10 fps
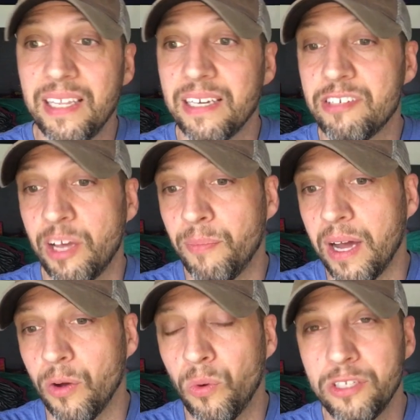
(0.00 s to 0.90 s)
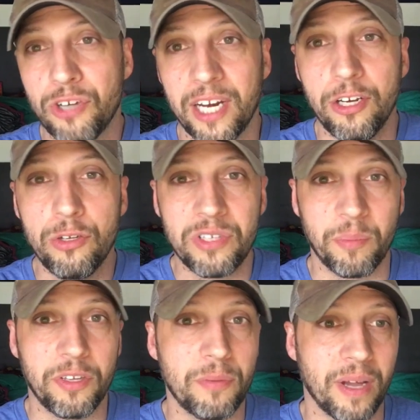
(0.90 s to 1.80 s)
that if somebody one tried to do
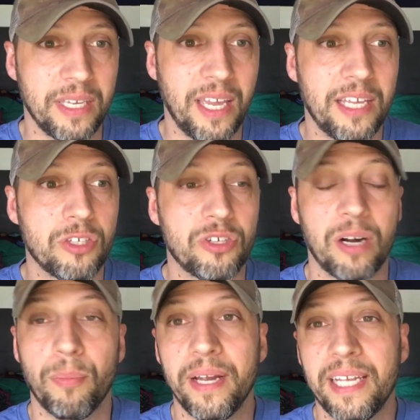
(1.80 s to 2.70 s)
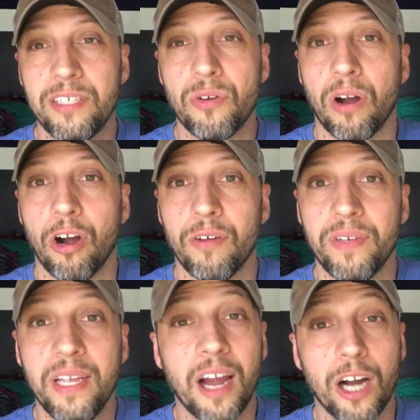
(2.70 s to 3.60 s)
something to my kids or try to break into our
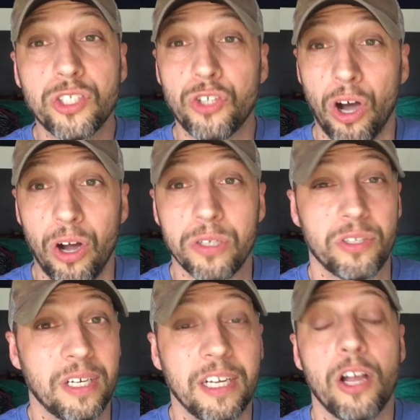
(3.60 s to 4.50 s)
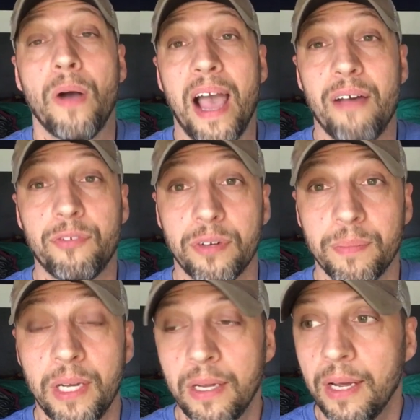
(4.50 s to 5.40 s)
RV, our dogs are going to go after
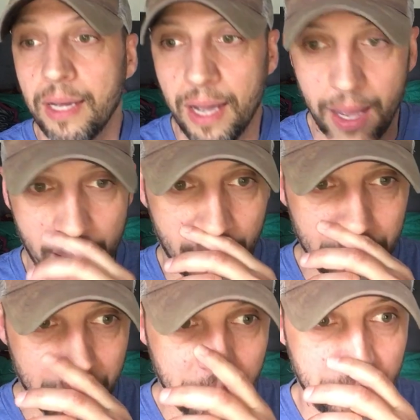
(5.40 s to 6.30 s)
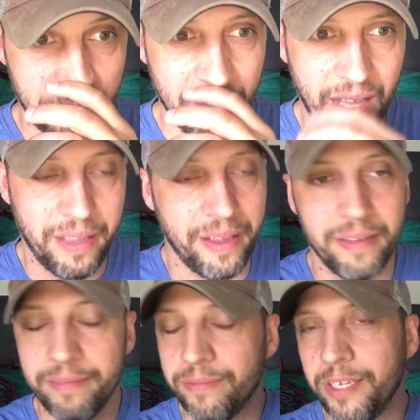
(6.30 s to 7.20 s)
them. Um,
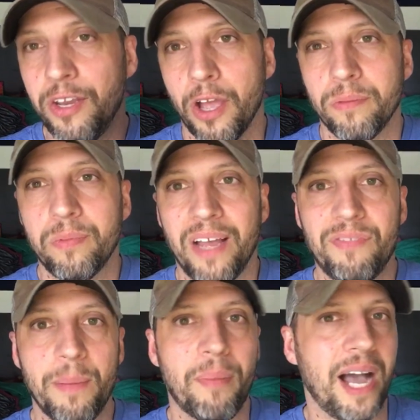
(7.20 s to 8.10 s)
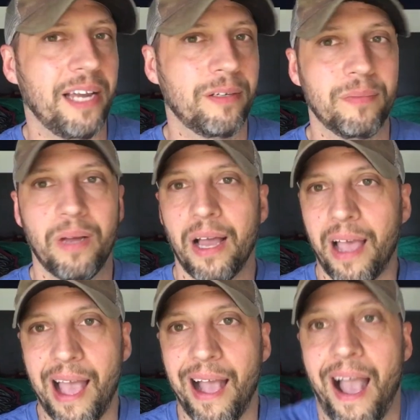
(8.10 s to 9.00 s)
and you know if they bite them,
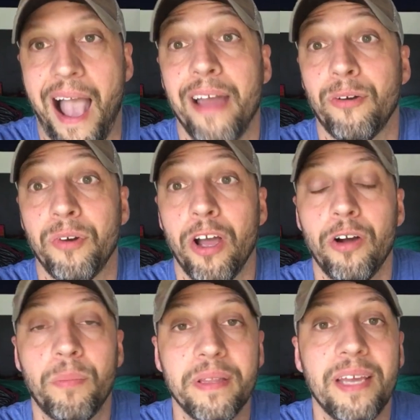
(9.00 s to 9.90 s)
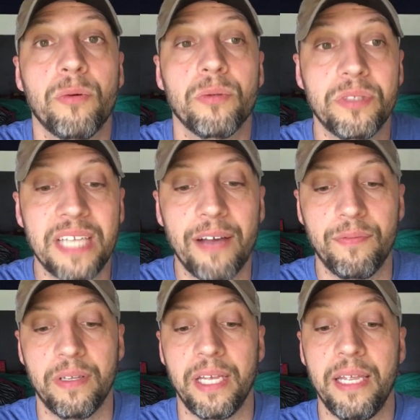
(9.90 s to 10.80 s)
I, don't know, but they will
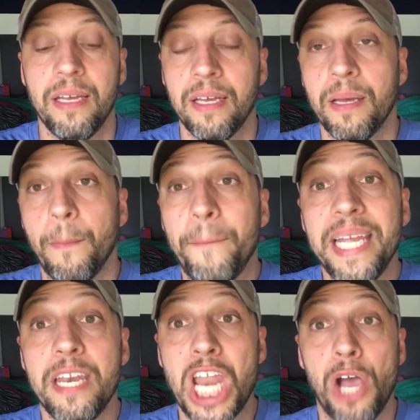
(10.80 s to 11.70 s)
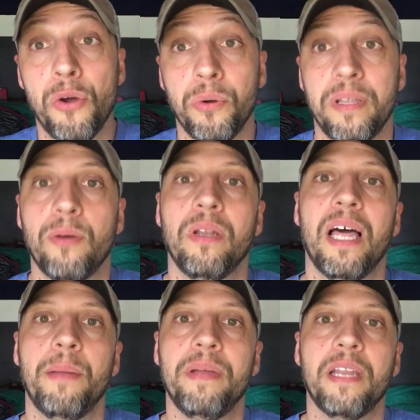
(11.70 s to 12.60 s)
definitely be known. They will
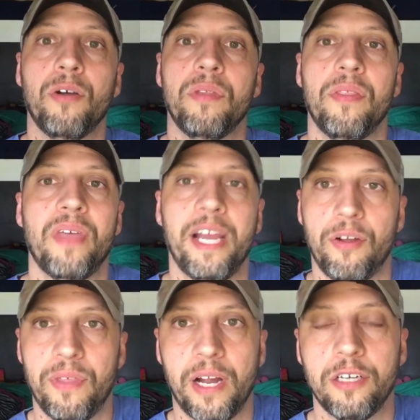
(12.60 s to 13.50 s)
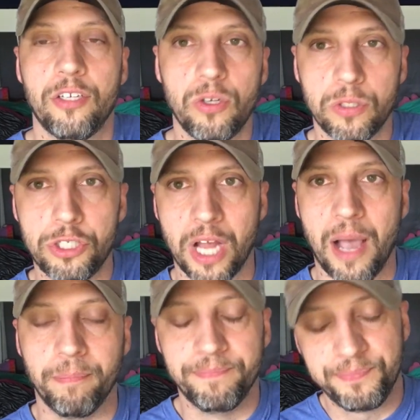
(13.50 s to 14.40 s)
let it be known that they are there to do a job.